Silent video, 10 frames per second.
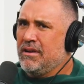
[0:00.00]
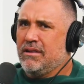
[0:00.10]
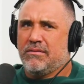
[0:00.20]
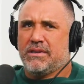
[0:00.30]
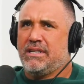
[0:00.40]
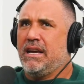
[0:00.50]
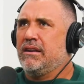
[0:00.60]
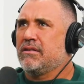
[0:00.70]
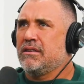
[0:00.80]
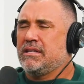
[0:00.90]
the
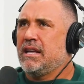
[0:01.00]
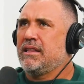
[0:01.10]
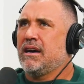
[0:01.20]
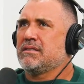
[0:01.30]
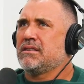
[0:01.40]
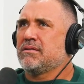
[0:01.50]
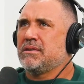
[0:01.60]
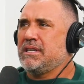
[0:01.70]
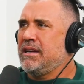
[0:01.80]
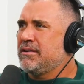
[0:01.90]
retainer, ten thousand dollars
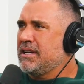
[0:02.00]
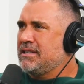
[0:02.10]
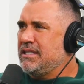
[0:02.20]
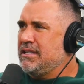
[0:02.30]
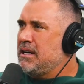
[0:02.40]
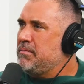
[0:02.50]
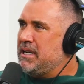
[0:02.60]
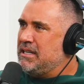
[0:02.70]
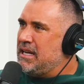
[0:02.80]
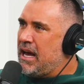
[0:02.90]
retainer gets eaten up in
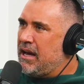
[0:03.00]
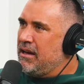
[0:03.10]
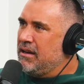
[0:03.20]
a day.